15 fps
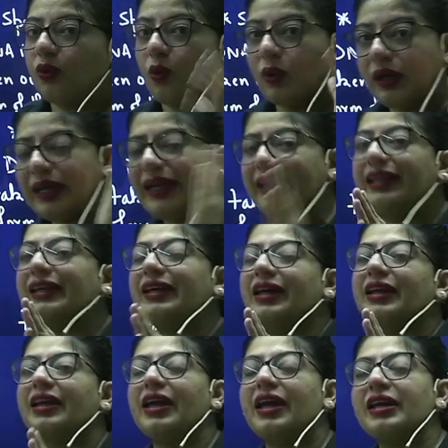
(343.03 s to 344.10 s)
only
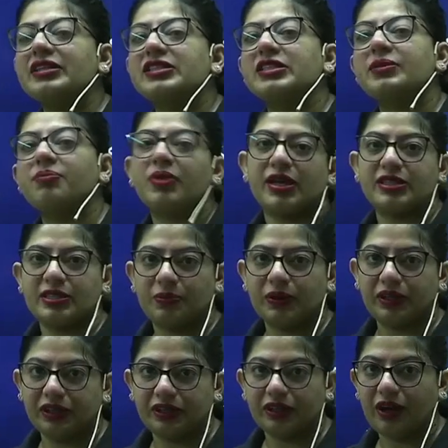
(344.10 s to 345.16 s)
DNA is
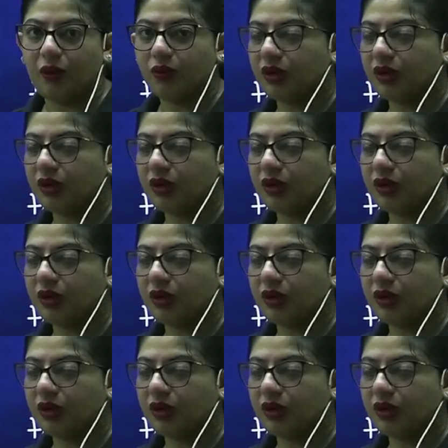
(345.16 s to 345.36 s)
precipitated out.